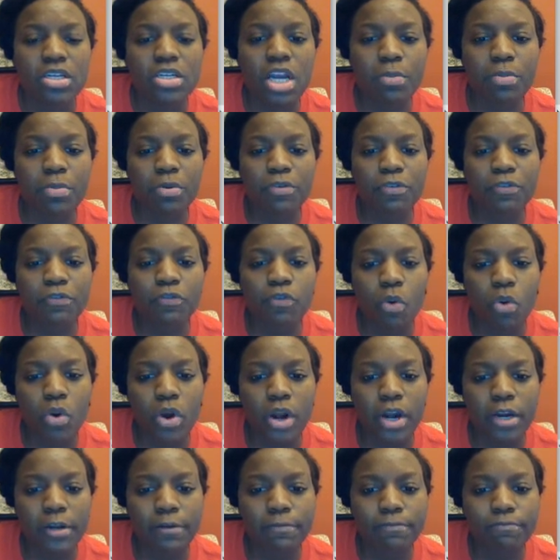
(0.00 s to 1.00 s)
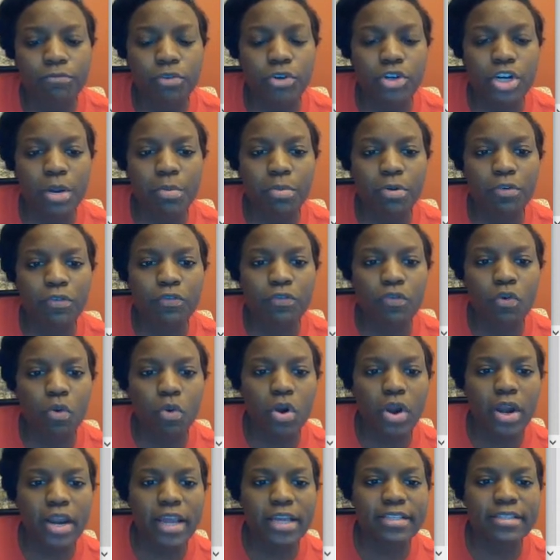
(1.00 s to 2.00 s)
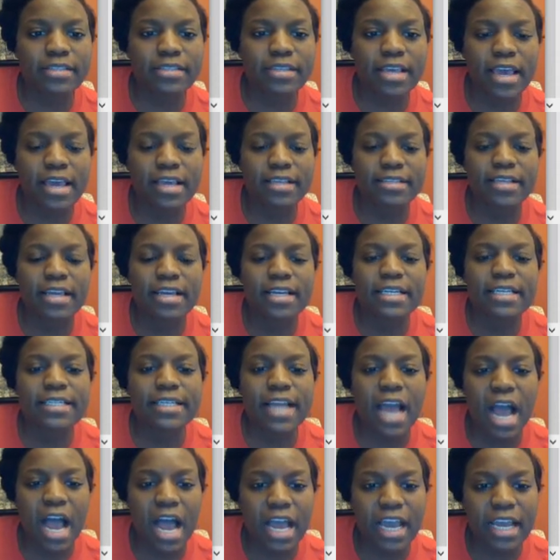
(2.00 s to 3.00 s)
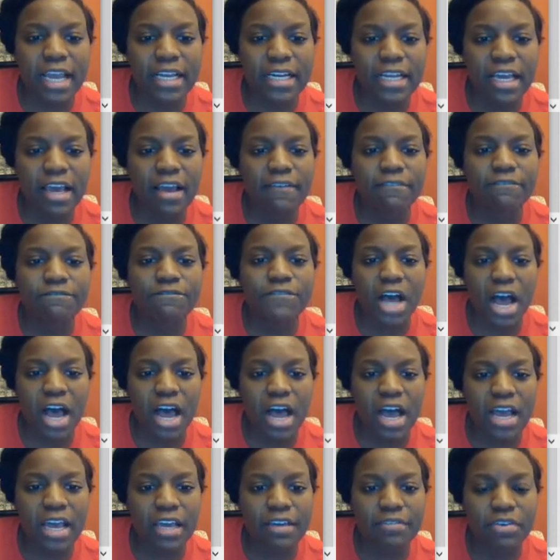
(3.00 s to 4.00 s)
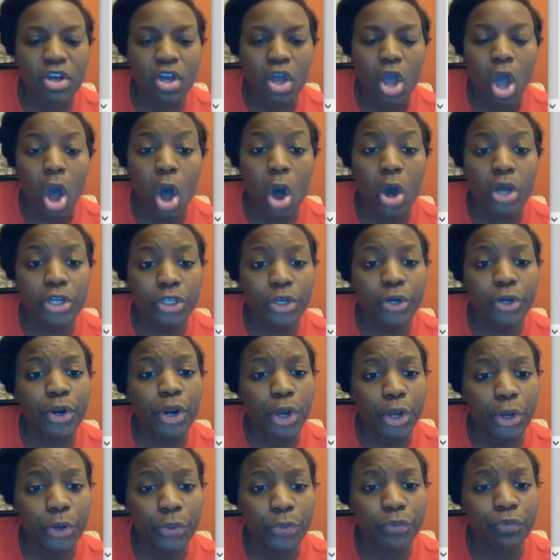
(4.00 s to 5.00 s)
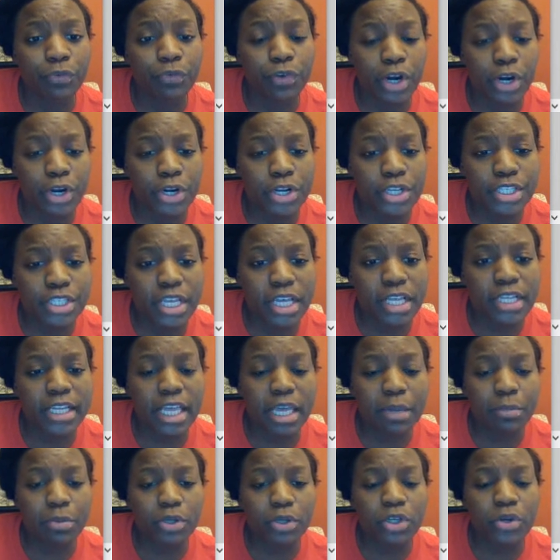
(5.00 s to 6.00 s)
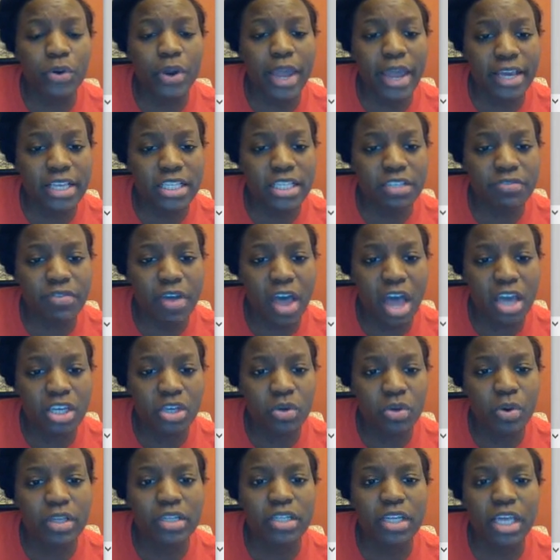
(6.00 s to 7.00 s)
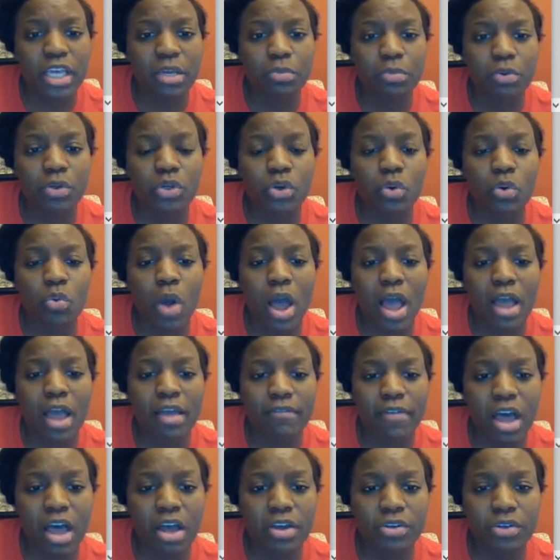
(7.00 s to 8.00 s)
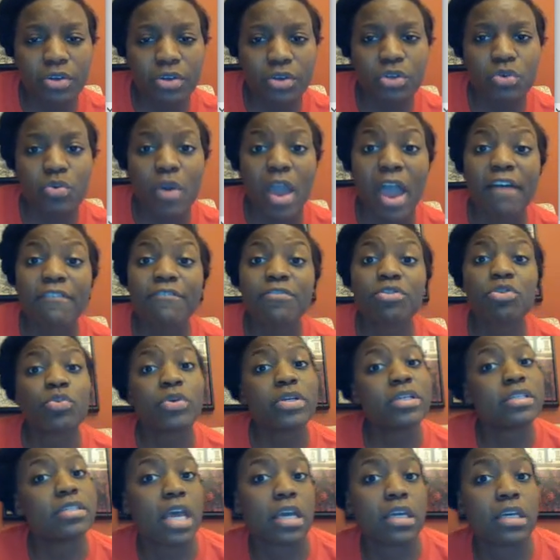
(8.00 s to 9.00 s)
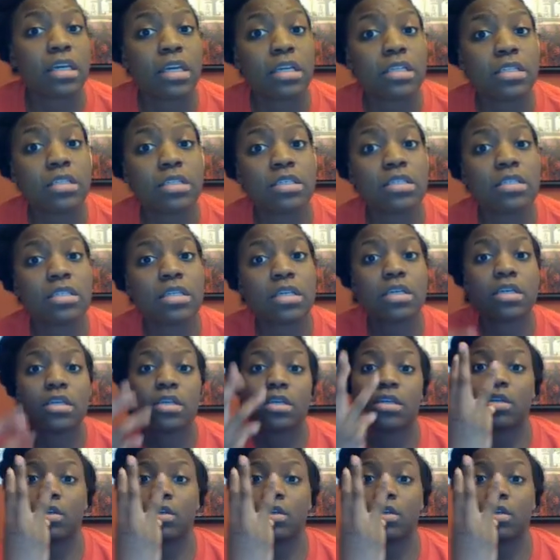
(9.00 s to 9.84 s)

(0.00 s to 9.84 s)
Number 4. For number 4, it says 9, 5. On your own first, label your X value and label your Y value. You have 3 seconds.